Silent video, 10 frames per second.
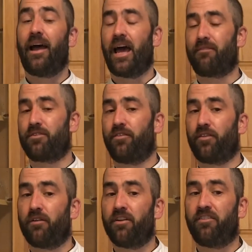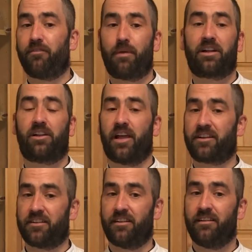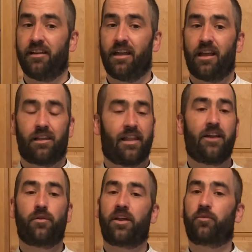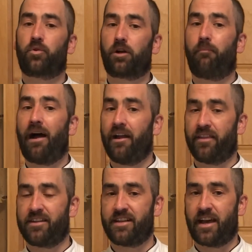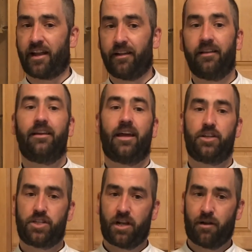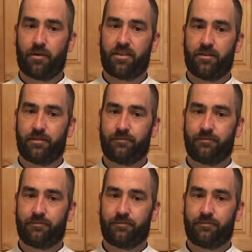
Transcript: After the surveys have been collected, Land O'Lakes will compile that data and share it with you.